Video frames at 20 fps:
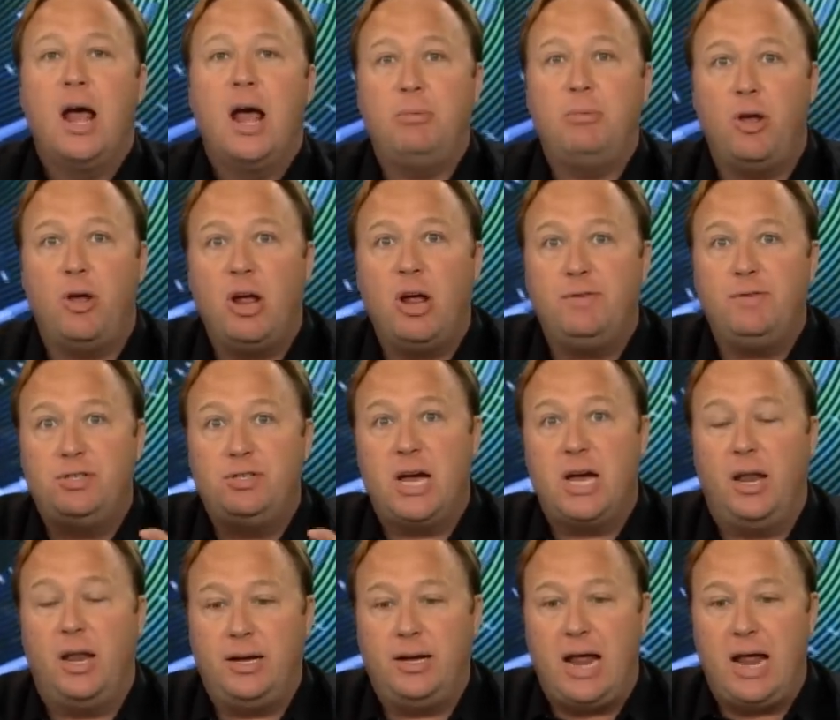I mean, they're even
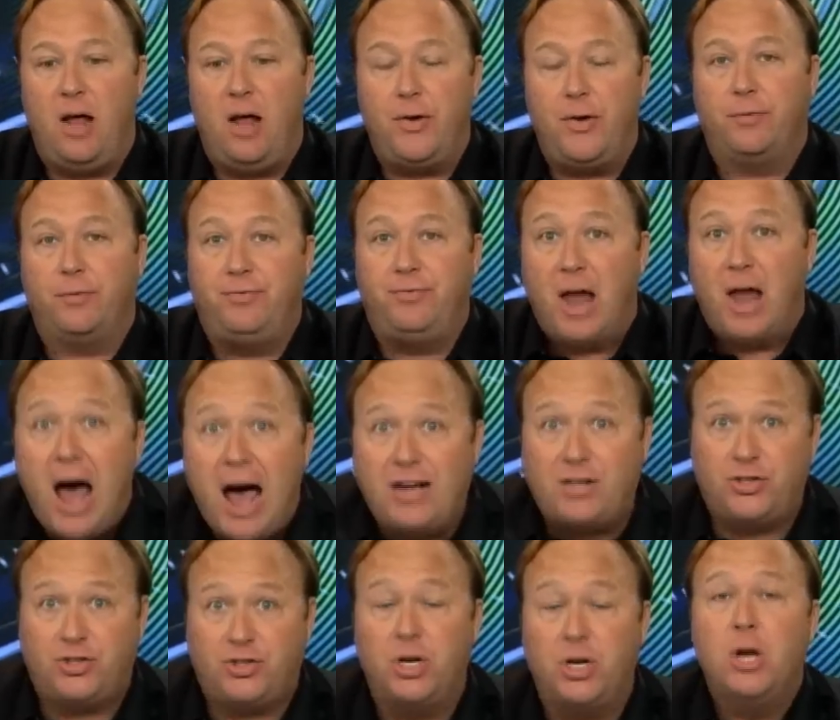telling now their
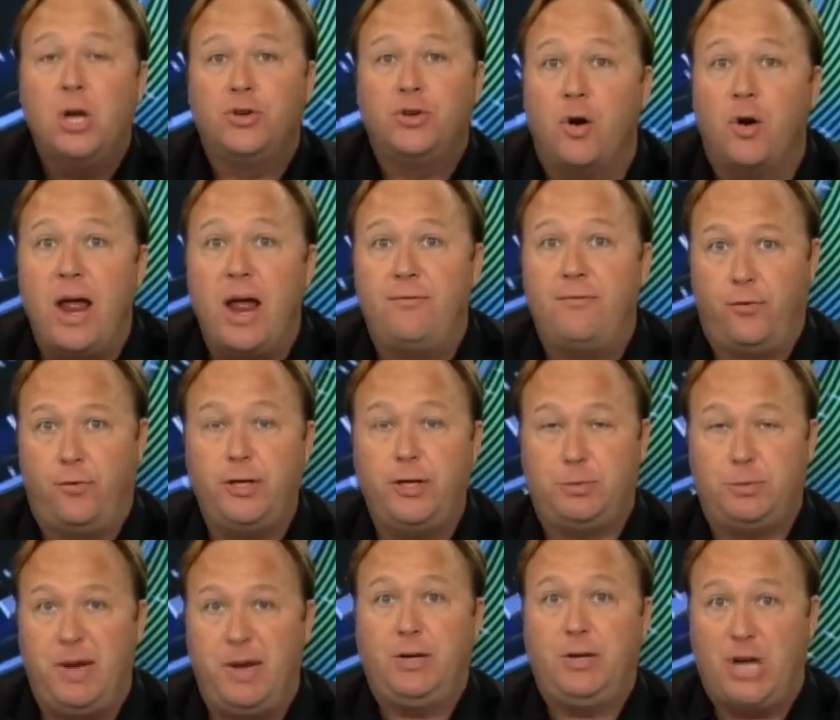flocks don't have free
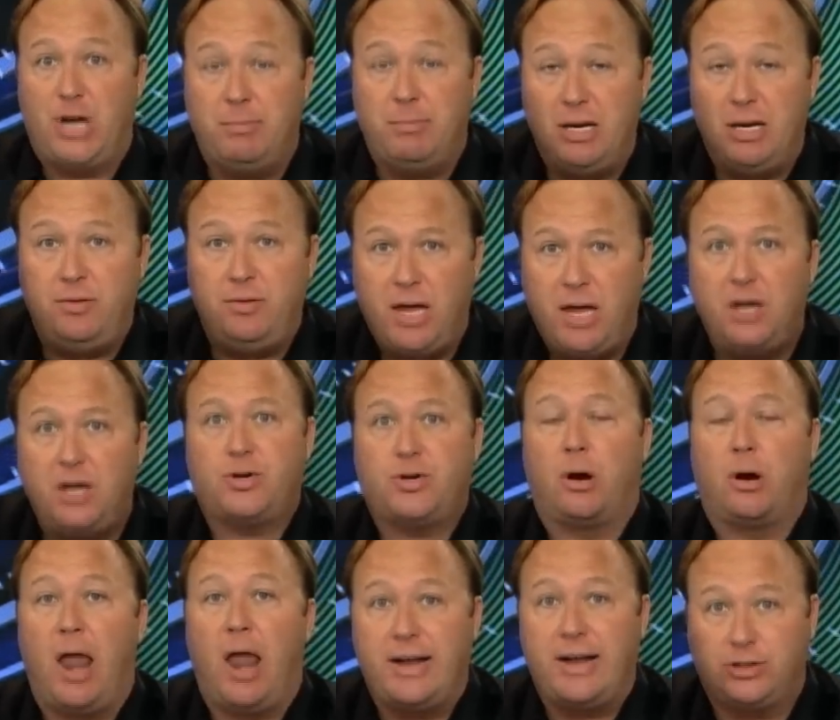speech. I mean, these
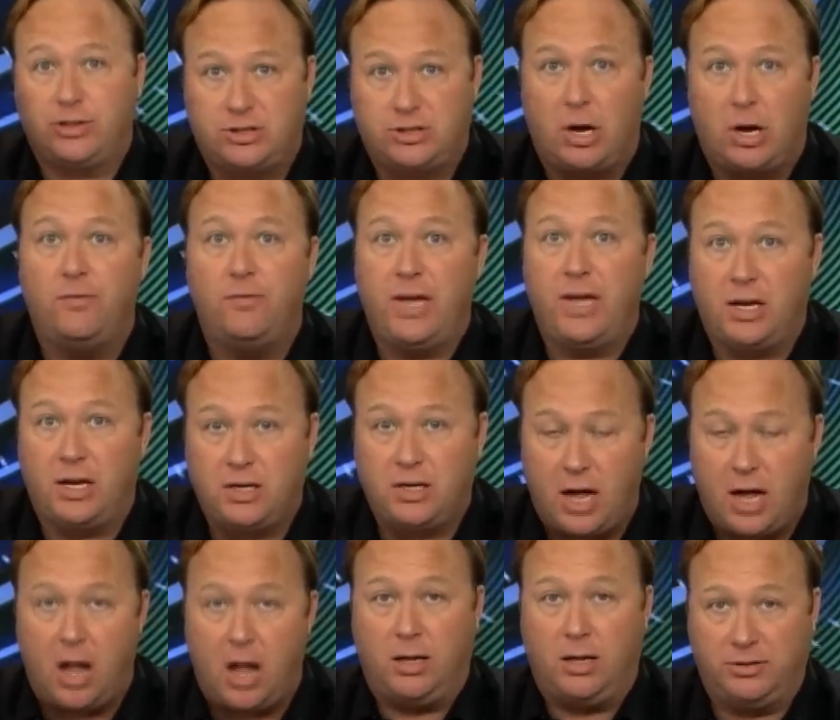are like Soviet
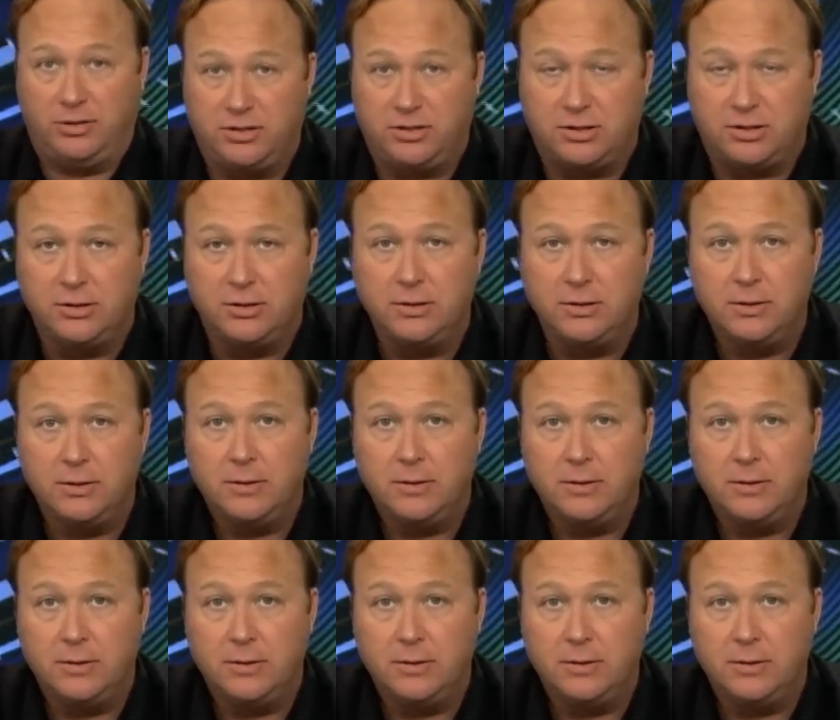cults.